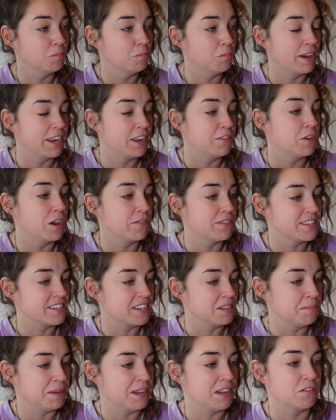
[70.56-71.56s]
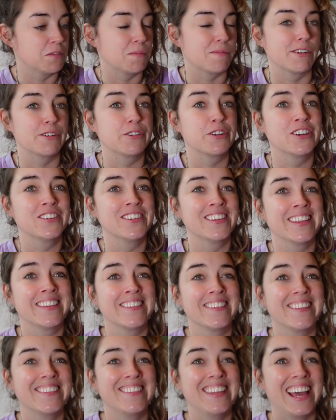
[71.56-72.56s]
When have you ever seen me with a
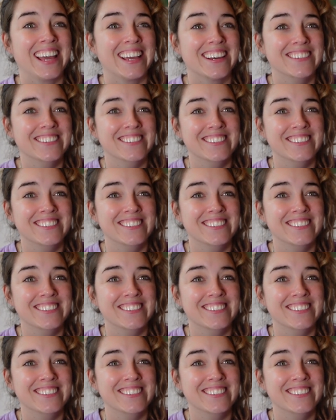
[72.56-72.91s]
broken nail?